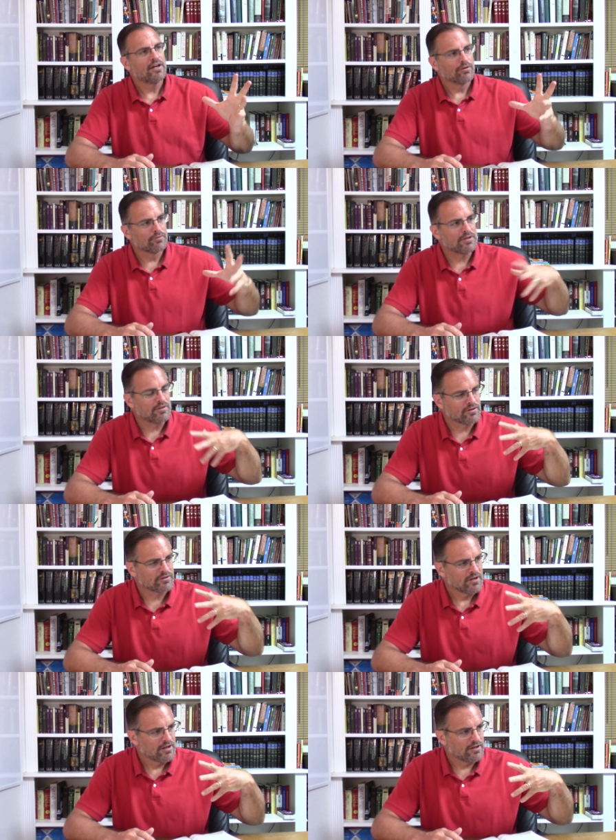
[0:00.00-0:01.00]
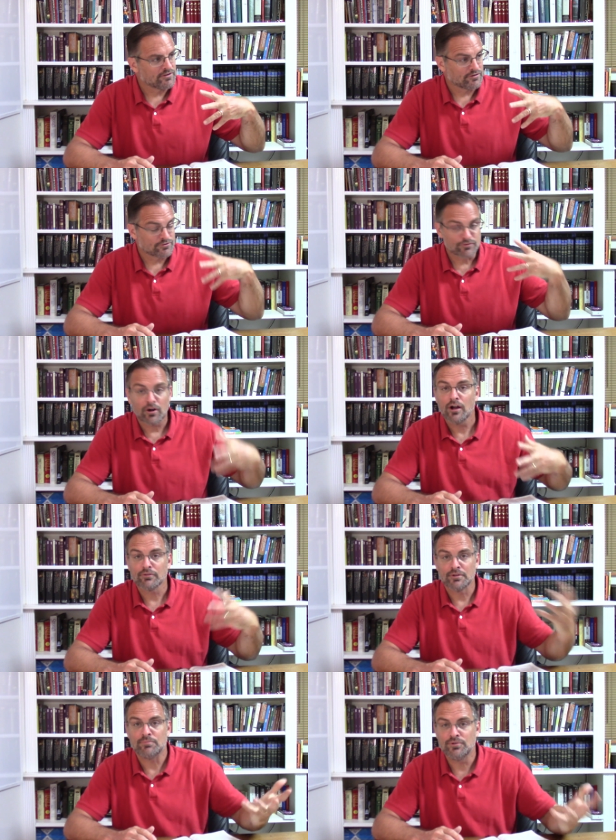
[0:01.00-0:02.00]
is a strong
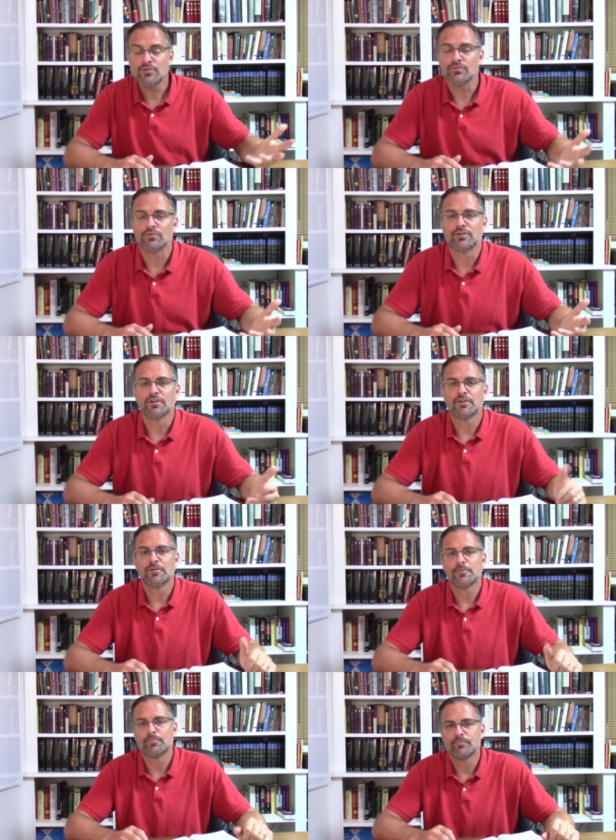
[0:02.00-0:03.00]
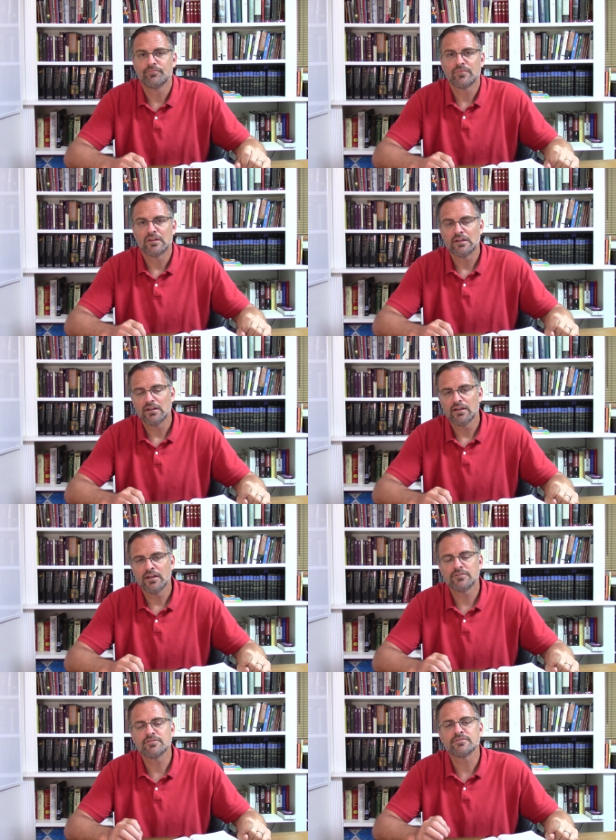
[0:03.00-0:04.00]
rebuke,
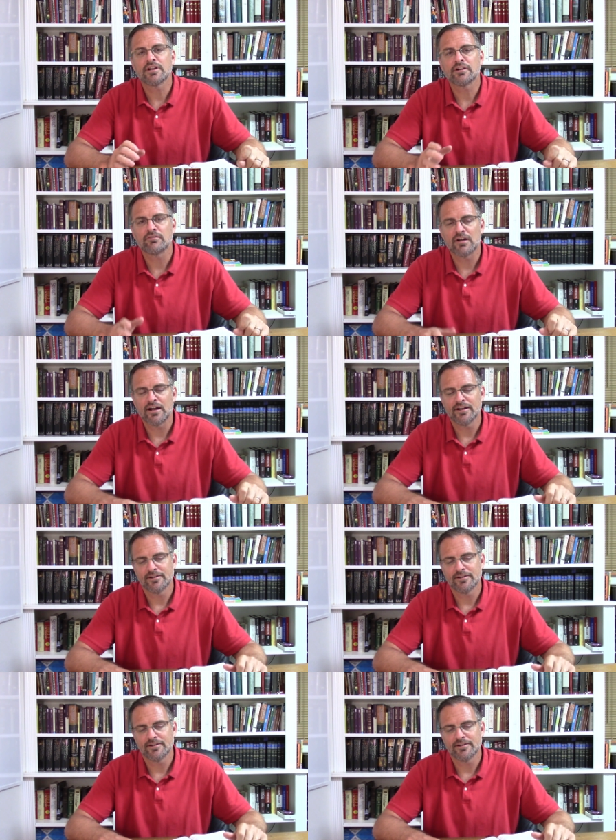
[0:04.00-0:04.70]
enters Zechariah.